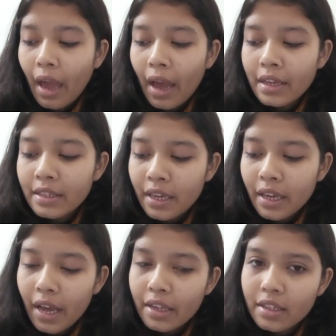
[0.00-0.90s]
As
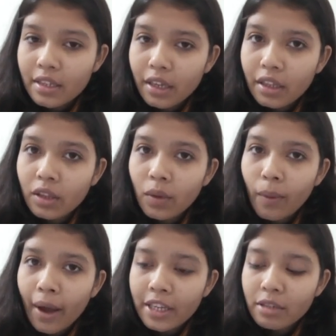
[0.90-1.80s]
he had seen the
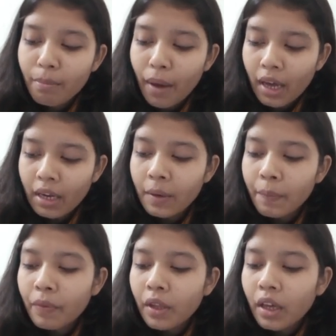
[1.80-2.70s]
white man
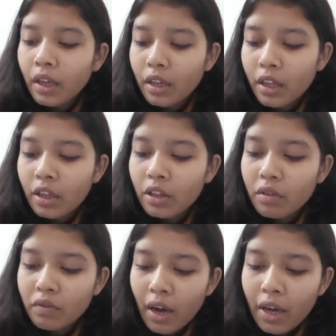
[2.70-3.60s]
near the
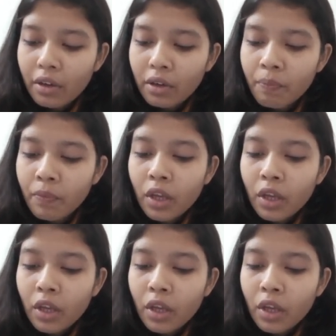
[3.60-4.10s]
fire,